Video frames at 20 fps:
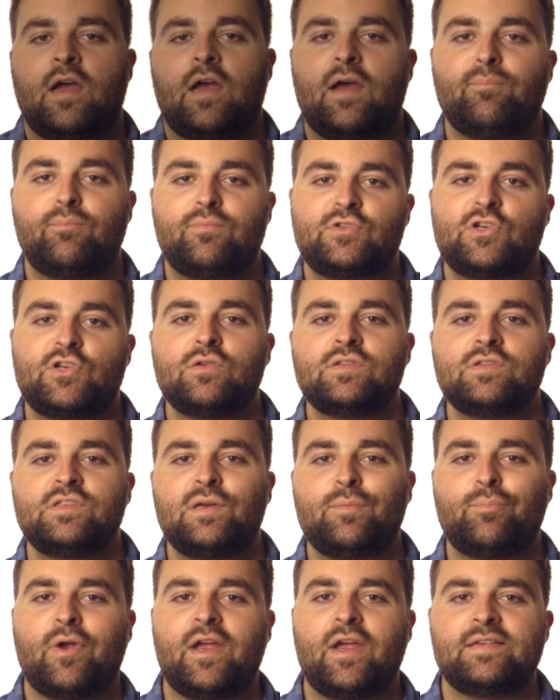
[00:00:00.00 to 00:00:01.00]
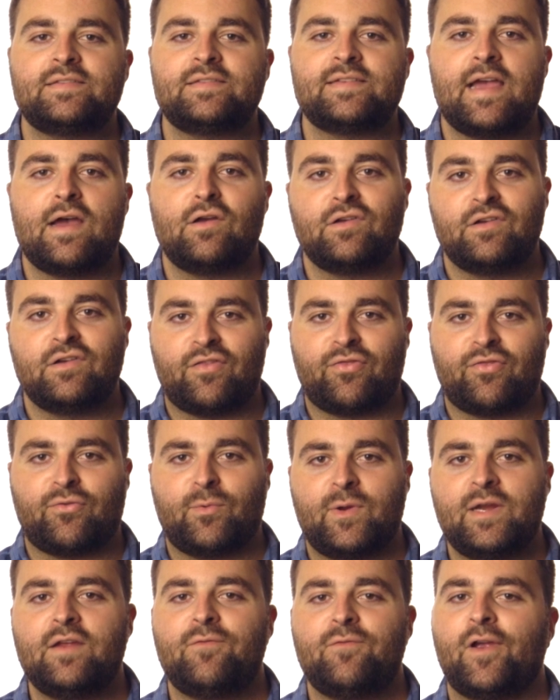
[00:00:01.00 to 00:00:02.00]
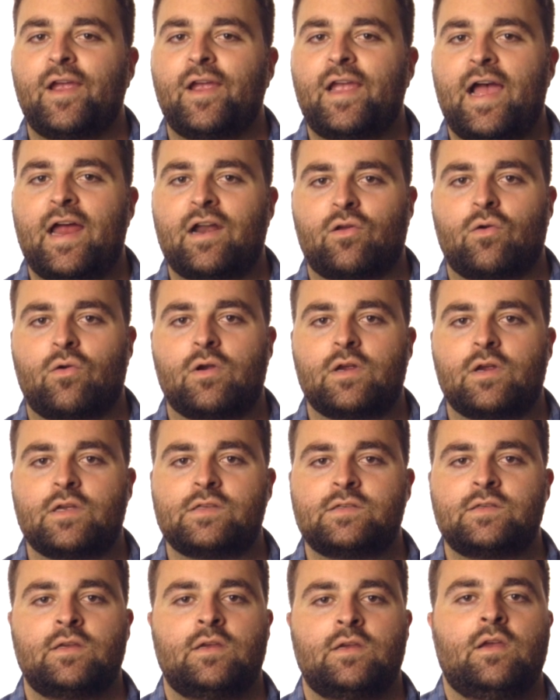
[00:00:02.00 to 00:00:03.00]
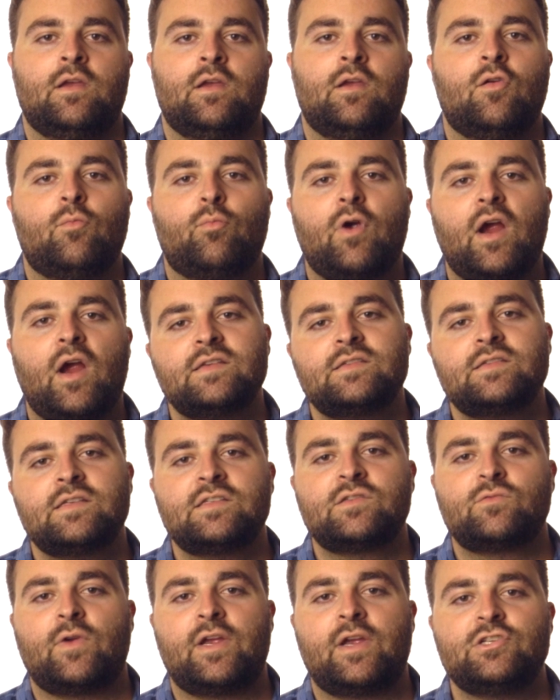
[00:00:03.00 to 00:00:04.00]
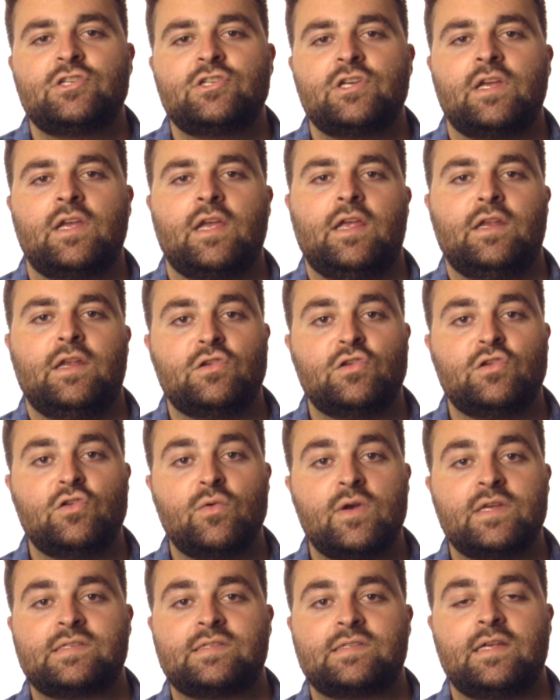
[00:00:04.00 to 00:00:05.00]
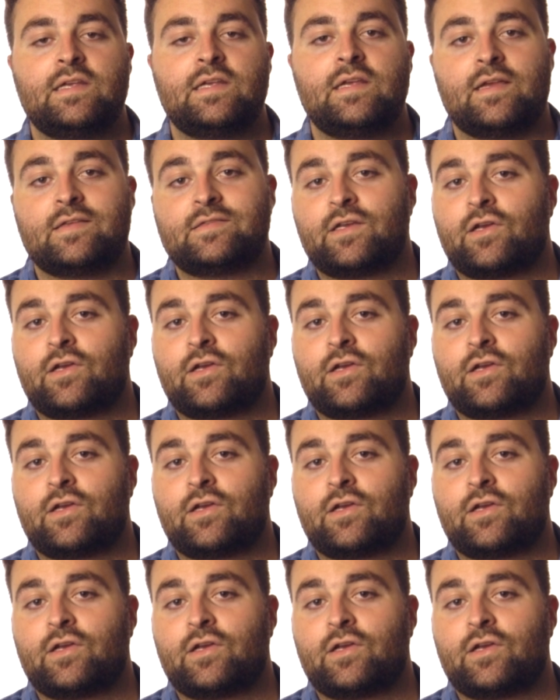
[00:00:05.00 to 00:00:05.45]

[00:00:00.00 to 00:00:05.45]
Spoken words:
I've chosen to break it down into 3 different categories. Prices ranging in USD as a